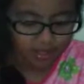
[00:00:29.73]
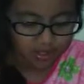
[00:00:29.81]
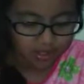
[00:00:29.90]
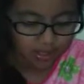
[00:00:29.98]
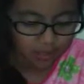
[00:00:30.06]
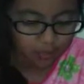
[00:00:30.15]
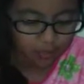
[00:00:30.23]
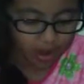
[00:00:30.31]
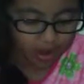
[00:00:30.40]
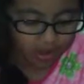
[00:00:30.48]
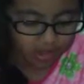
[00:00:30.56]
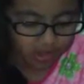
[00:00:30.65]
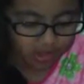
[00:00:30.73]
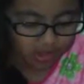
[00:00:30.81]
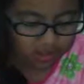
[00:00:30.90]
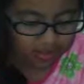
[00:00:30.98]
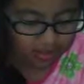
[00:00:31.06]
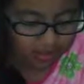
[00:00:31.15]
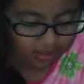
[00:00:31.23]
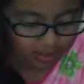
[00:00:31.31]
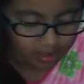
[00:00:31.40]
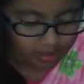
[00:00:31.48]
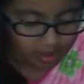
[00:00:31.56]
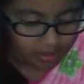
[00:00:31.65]
you can watch the
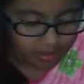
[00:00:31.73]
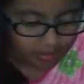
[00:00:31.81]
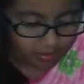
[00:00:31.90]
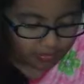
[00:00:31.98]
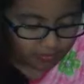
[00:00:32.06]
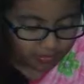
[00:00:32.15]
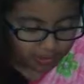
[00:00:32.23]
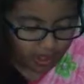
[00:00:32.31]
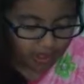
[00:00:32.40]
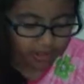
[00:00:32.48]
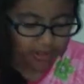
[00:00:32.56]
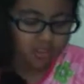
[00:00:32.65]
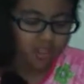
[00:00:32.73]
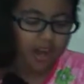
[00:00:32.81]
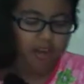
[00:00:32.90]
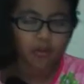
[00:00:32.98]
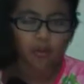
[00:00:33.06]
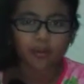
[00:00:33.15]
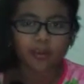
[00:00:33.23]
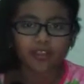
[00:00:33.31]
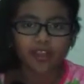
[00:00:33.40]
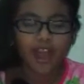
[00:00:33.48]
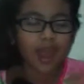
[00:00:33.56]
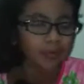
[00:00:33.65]
Fluttershy or
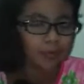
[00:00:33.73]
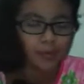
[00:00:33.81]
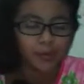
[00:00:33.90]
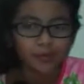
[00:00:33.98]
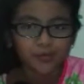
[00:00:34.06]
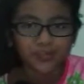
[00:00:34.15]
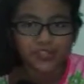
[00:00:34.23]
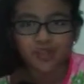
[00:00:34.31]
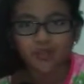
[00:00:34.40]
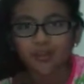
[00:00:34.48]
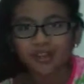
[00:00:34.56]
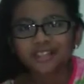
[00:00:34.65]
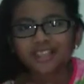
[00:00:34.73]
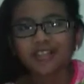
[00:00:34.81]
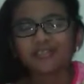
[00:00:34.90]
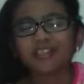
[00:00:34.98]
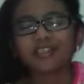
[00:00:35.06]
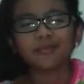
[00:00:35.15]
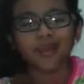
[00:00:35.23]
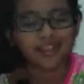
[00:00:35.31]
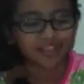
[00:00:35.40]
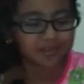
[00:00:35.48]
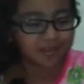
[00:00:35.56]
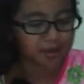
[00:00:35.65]
the Apple Bloom video because I already
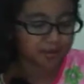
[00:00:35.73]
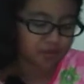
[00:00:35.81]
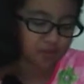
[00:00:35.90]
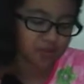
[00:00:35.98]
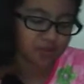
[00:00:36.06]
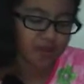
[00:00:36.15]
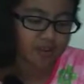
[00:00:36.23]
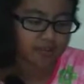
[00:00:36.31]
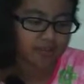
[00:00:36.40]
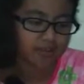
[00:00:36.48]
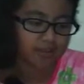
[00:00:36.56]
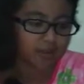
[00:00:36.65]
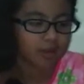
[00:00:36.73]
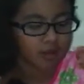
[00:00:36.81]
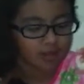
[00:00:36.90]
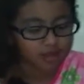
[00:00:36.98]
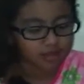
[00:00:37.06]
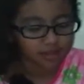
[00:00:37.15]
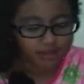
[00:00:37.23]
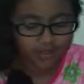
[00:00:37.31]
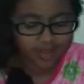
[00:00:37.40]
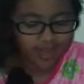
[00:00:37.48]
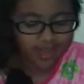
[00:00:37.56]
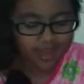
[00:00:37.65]
make them and I'll show you how to make the
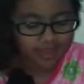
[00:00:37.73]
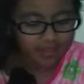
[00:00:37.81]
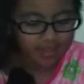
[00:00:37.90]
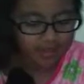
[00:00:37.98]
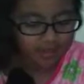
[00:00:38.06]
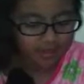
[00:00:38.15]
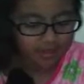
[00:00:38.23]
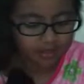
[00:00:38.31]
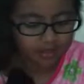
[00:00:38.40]
head, the